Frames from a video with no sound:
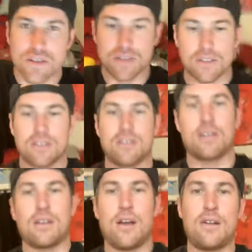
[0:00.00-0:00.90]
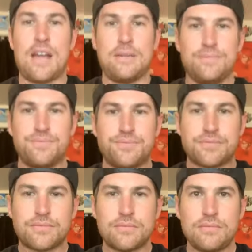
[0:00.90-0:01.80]
She's a good dog. All right.
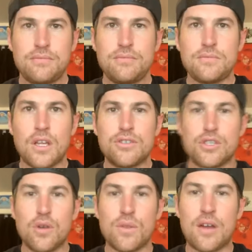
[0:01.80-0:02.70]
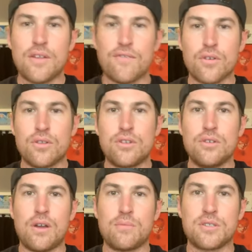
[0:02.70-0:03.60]
So without any further
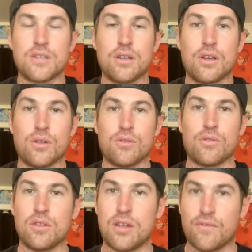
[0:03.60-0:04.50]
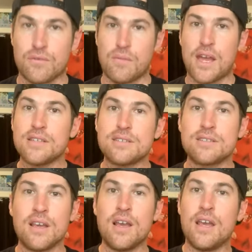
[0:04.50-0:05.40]
ado, I'm just going to go through the different masks.